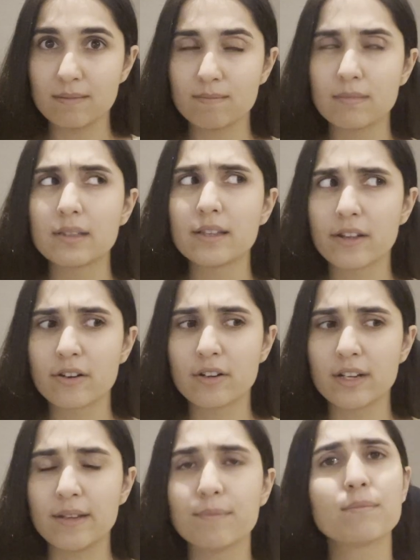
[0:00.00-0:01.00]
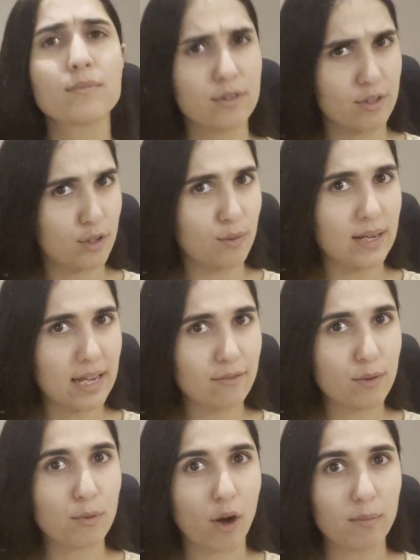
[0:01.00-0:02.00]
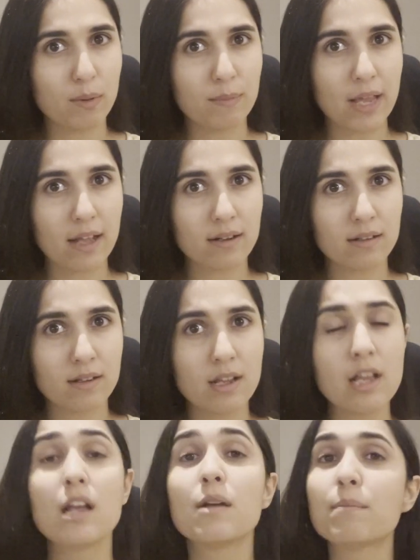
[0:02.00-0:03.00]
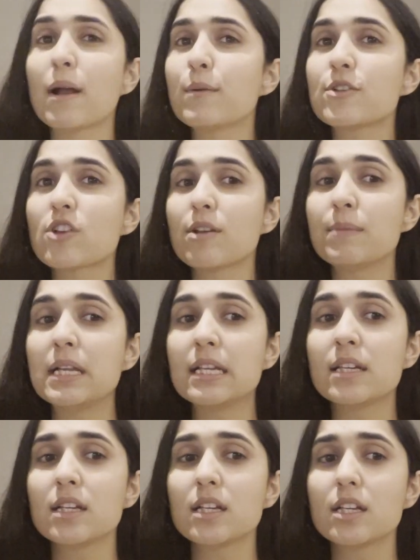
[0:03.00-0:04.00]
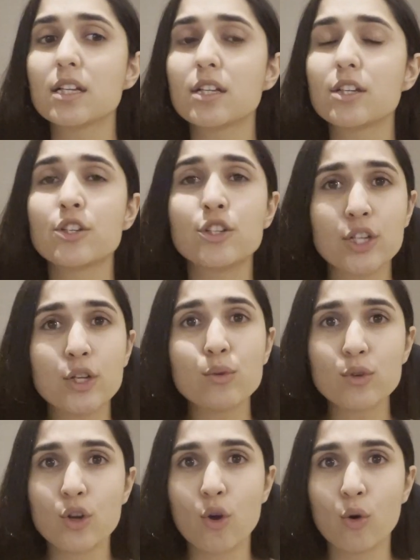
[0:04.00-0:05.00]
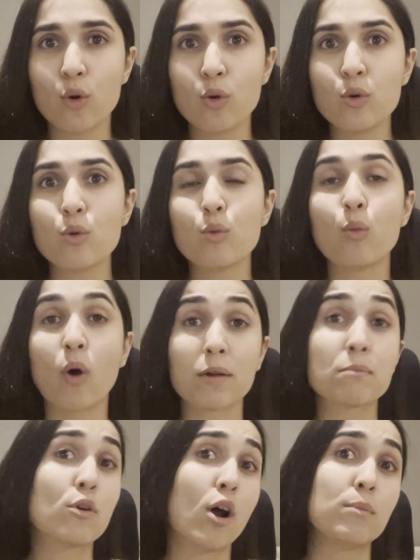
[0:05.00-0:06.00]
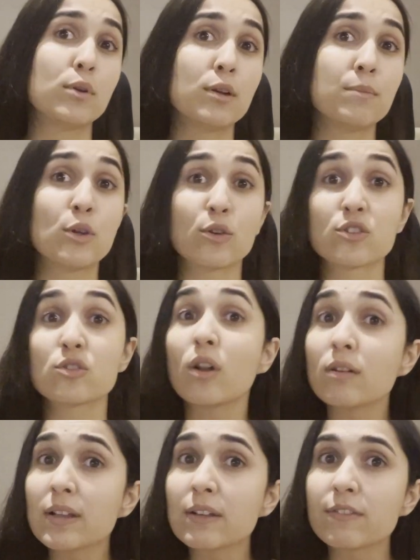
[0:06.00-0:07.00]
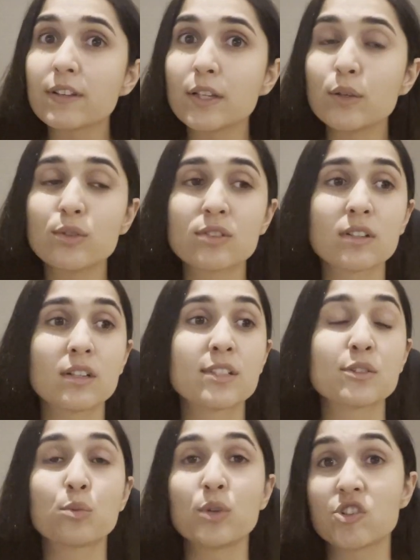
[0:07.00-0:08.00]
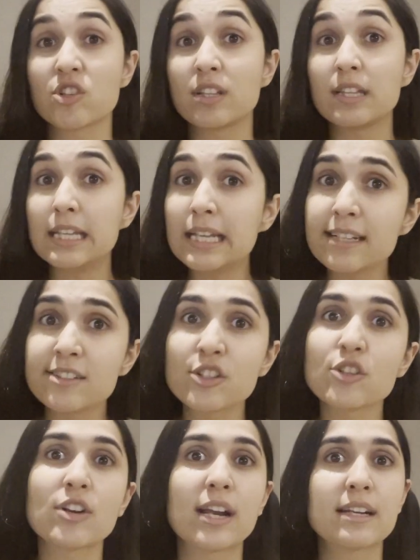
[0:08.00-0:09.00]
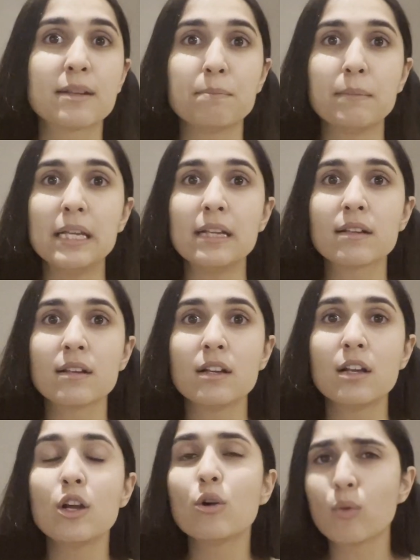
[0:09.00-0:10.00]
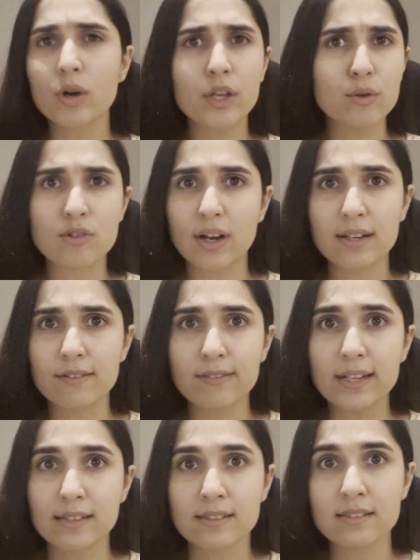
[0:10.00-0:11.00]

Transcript: Literally, do we have a problem yet? By which I mean, do you know what problem you're solving for users? Which are the needs you're trying to meet? What are you trying to fix?